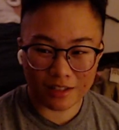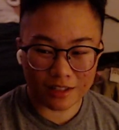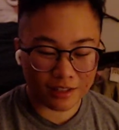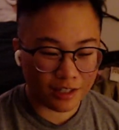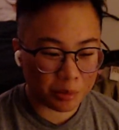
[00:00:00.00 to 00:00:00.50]

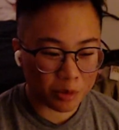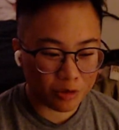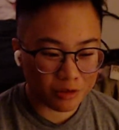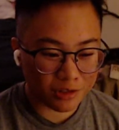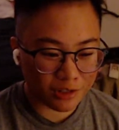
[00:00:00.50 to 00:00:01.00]
And I'm
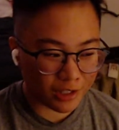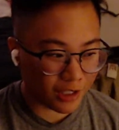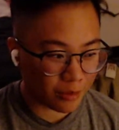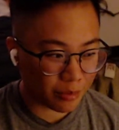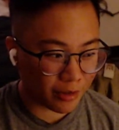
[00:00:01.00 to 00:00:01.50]
always
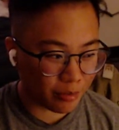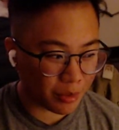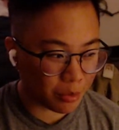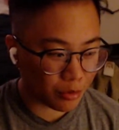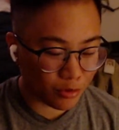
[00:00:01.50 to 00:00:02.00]
checking up on
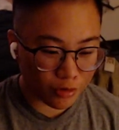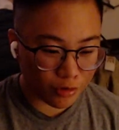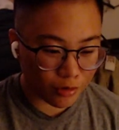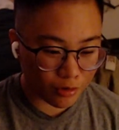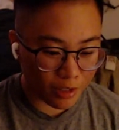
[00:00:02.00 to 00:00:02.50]
people
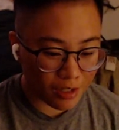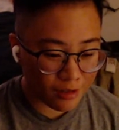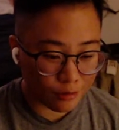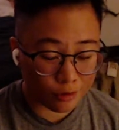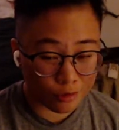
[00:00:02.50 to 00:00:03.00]
too, so that's
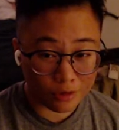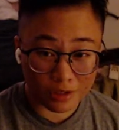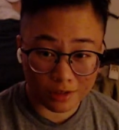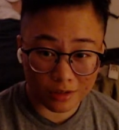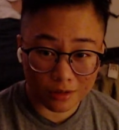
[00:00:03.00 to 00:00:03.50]
always
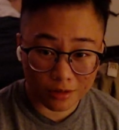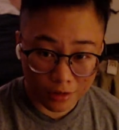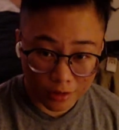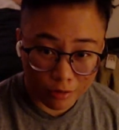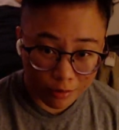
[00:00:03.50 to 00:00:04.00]
like a
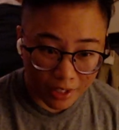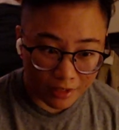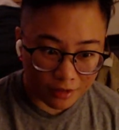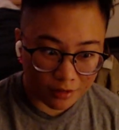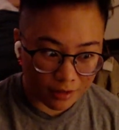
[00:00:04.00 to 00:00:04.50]
good
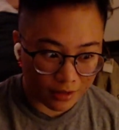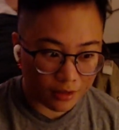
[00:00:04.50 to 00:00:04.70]
reminder that